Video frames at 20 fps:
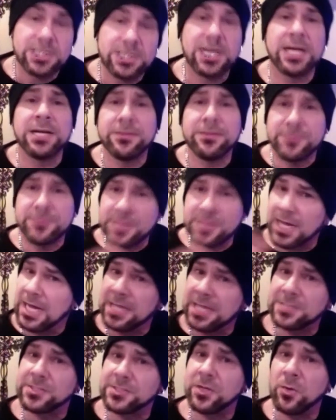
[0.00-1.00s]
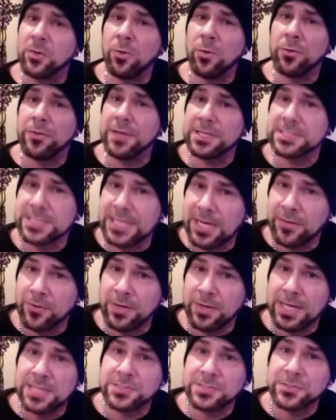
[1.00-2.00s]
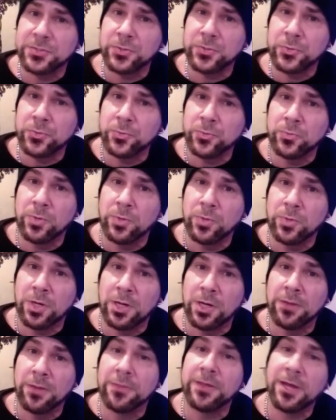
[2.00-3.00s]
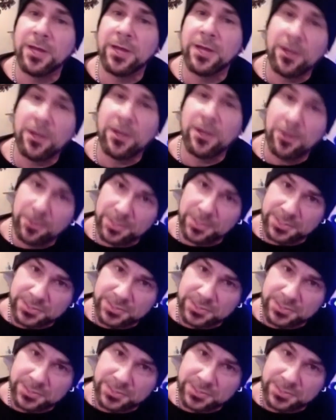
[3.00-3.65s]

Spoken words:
So it kind of ties the whole thing together as to the